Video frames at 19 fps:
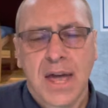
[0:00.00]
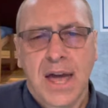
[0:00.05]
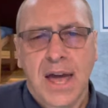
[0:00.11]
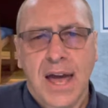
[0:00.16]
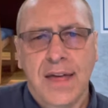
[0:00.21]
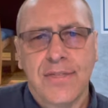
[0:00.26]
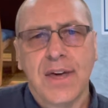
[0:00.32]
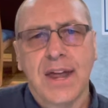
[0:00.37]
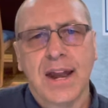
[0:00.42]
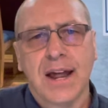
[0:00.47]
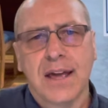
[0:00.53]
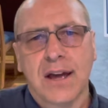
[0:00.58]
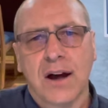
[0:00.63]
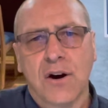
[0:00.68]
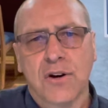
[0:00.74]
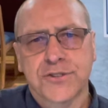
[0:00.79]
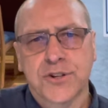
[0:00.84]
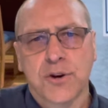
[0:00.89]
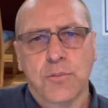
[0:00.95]
And then I
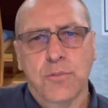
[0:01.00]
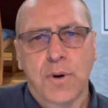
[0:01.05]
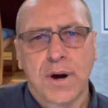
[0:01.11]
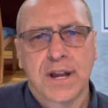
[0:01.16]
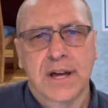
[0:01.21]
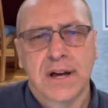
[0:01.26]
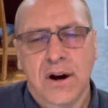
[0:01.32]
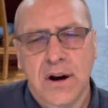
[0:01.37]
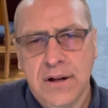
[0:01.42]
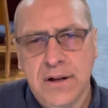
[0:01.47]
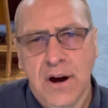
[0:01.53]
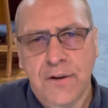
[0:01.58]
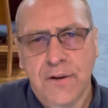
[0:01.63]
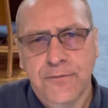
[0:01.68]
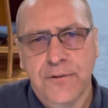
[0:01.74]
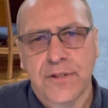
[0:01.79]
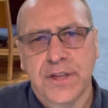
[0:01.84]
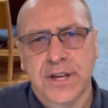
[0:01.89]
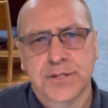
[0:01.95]
also want to
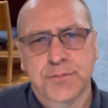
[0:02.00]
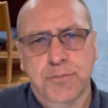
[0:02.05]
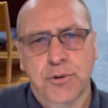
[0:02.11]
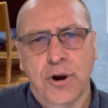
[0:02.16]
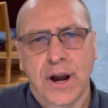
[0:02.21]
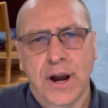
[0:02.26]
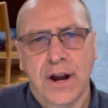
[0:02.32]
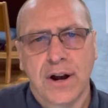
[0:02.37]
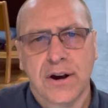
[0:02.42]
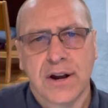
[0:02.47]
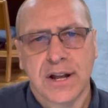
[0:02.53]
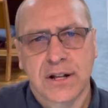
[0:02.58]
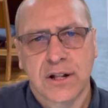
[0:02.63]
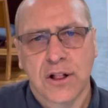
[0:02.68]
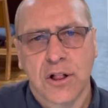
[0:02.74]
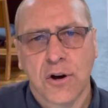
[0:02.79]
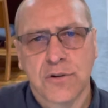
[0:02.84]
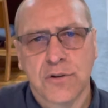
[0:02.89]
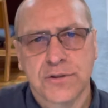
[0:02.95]
offer this prayer in
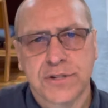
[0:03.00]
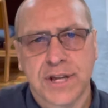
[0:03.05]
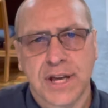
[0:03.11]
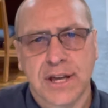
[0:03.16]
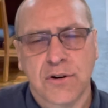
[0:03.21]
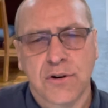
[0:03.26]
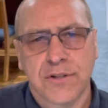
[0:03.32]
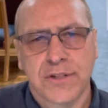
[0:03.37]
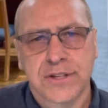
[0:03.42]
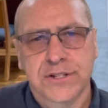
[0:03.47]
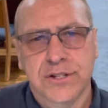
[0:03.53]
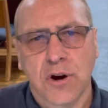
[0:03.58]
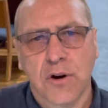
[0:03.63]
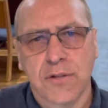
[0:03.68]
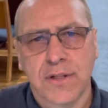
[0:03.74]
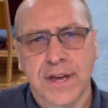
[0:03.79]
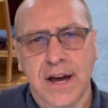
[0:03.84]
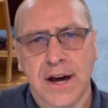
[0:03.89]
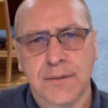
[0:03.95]
closing on this
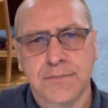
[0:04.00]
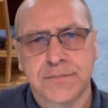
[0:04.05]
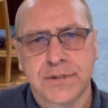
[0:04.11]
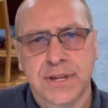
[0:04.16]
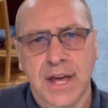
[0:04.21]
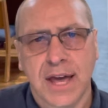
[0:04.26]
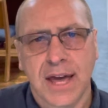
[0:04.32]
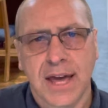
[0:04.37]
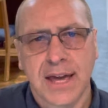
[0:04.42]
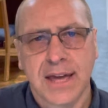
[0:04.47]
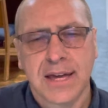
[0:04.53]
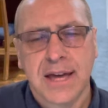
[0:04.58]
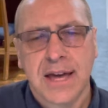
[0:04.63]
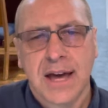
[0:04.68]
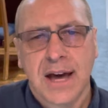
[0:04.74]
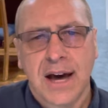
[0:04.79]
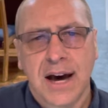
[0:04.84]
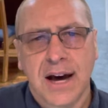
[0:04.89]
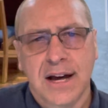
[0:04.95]
Holy Hump Day
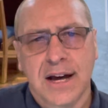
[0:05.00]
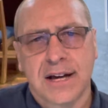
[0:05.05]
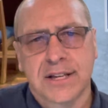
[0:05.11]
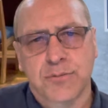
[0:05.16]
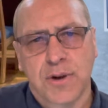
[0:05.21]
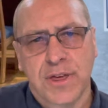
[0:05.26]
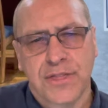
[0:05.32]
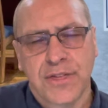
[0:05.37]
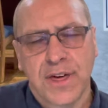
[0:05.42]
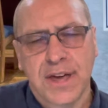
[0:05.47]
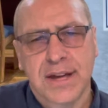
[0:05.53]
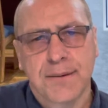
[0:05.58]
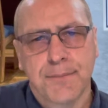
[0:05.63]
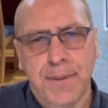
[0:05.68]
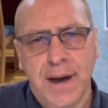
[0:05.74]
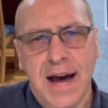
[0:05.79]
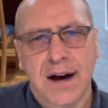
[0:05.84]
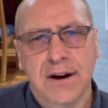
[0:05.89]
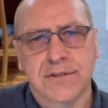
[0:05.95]
as we think
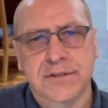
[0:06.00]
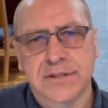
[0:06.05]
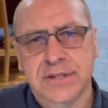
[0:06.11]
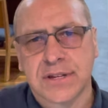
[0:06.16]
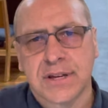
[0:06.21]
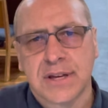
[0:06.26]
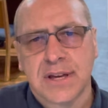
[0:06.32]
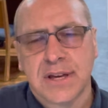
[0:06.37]
about